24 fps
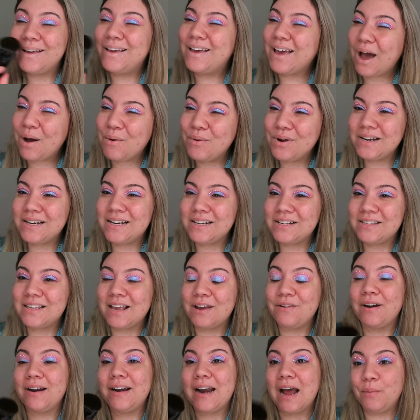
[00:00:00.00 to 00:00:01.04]
going to
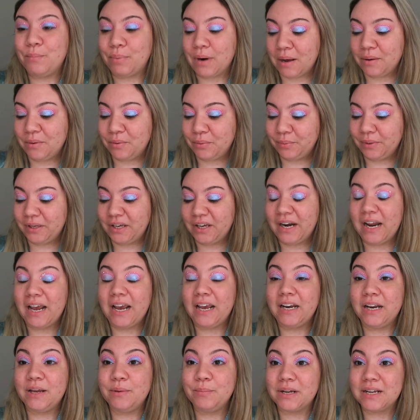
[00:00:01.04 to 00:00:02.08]
say right now I'm probably going to
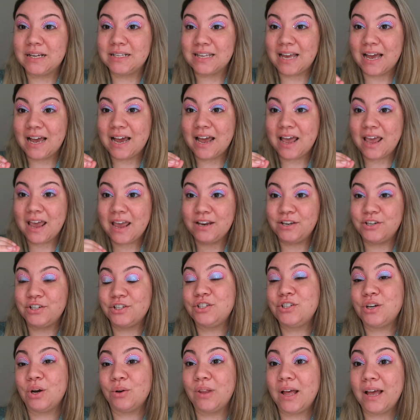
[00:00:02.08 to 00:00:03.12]
hate it because I
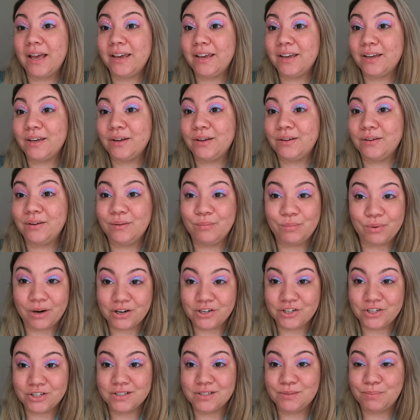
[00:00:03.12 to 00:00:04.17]
just don't like
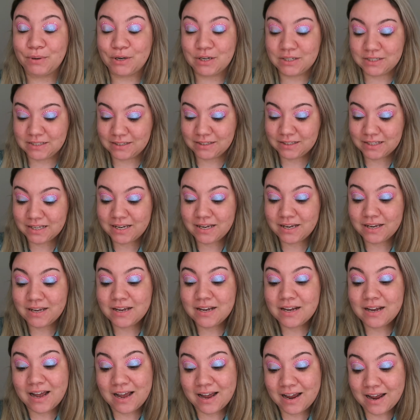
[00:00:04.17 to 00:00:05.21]
brushes personally.
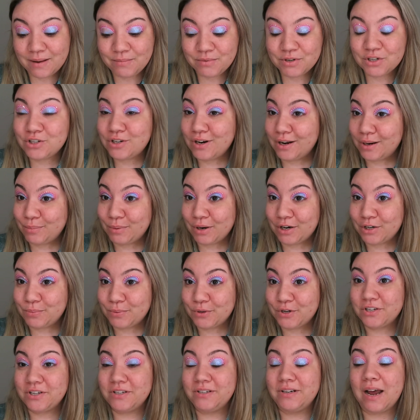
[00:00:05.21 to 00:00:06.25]
I'm just not a brush
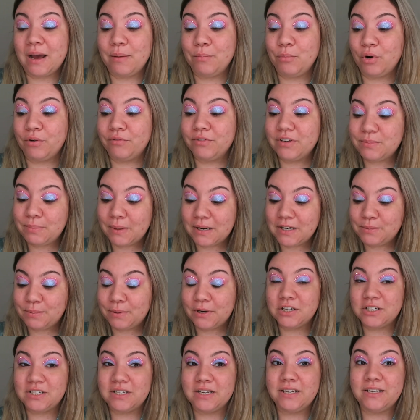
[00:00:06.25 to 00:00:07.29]
person. I'm more of a sponge
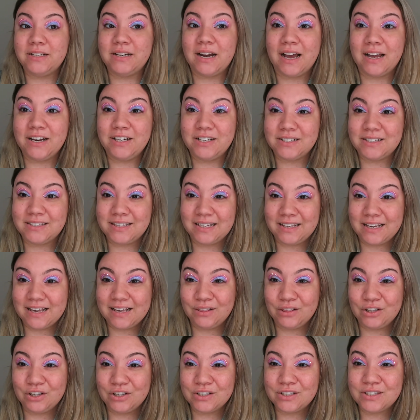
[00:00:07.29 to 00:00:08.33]
person. I just think
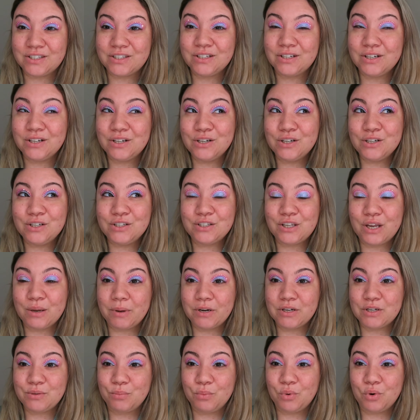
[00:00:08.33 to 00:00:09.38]
it looks so
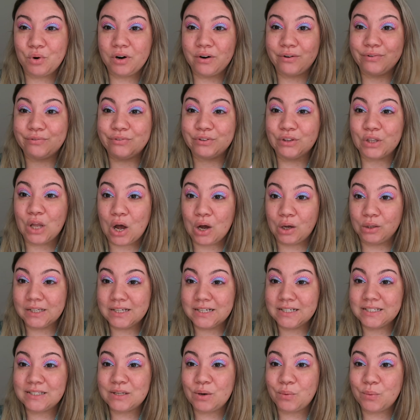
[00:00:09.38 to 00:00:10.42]
much more
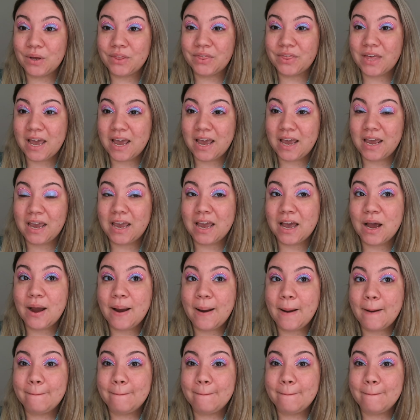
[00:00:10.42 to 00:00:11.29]
flawless with a